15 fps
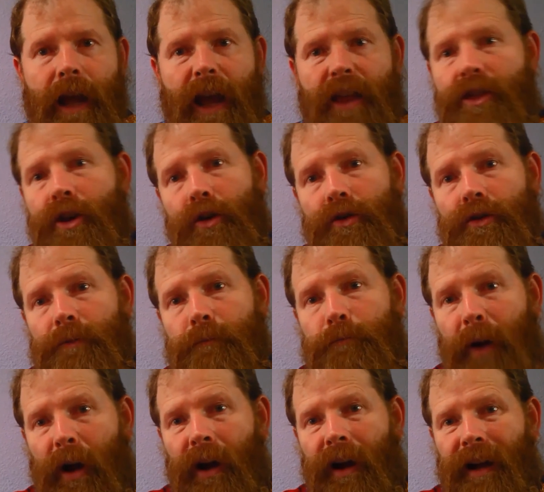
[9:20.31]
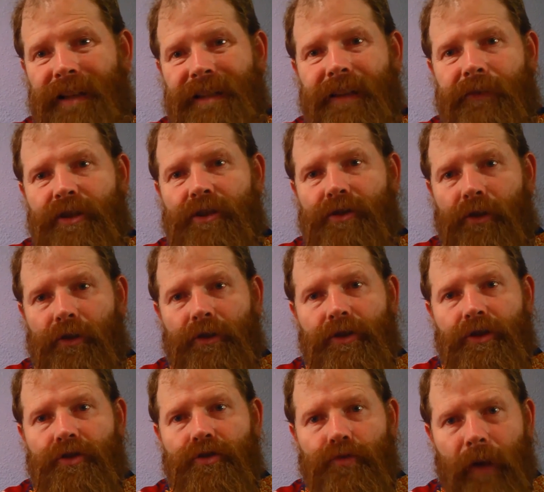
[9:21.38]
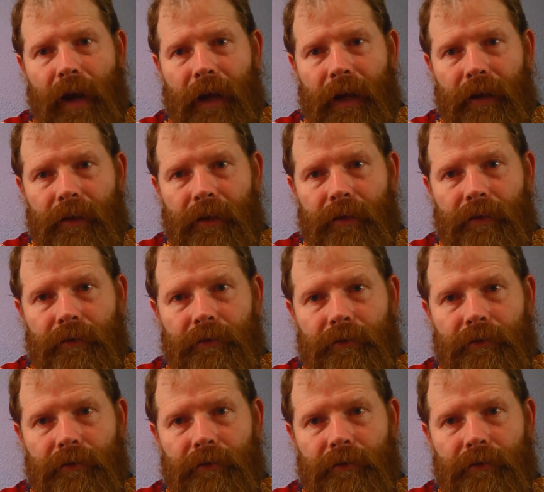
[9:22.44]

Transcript: and those bonds have a certain strength.